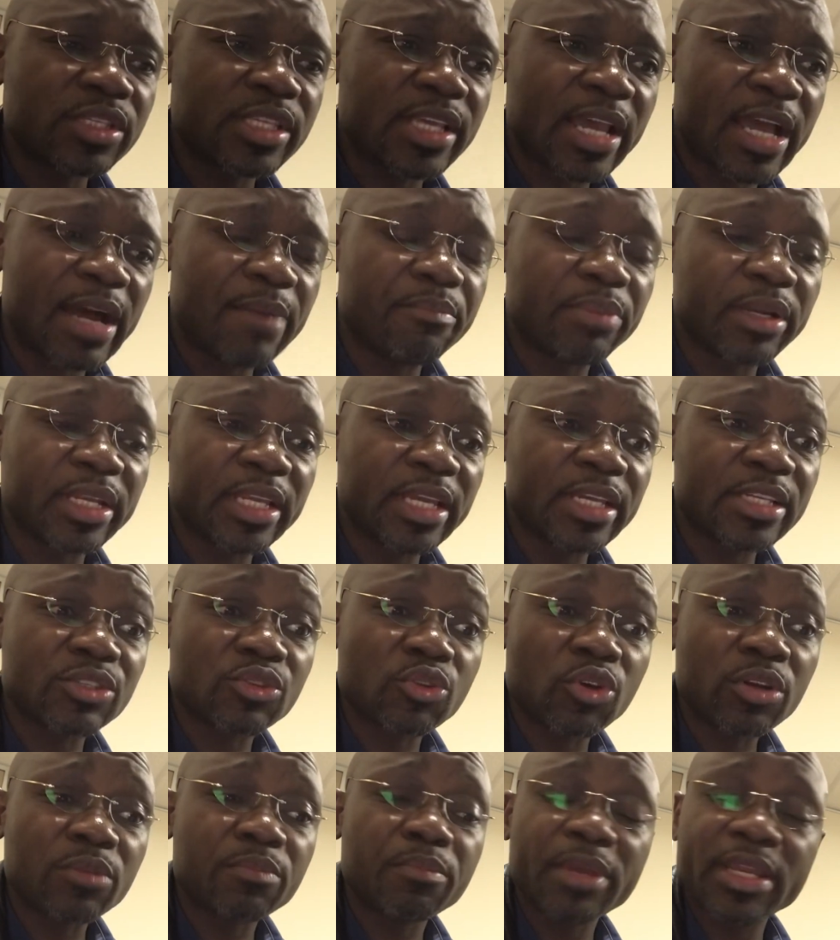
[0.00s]
the company has
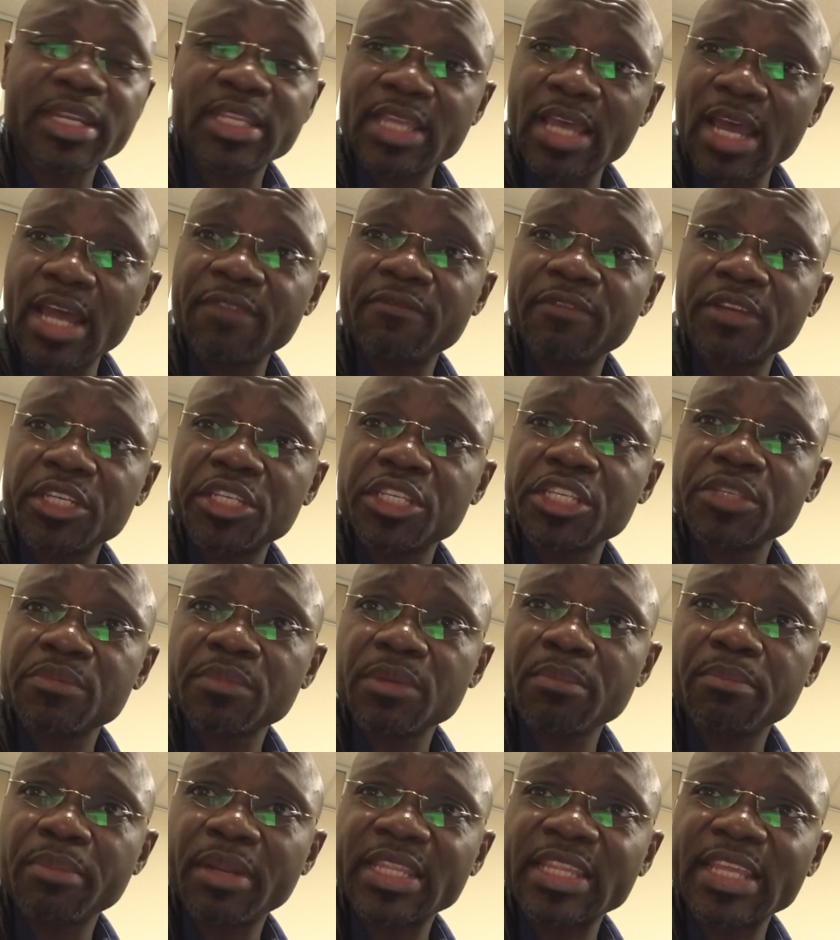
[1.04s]
not made the
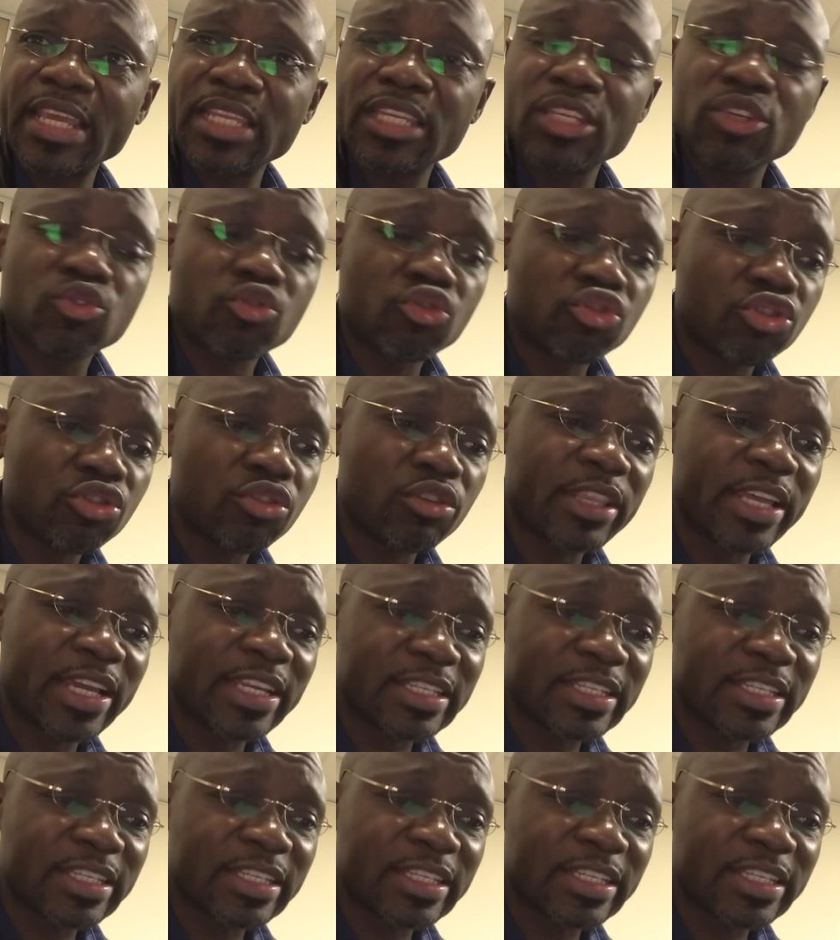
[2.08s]
advertisement, but they need to show that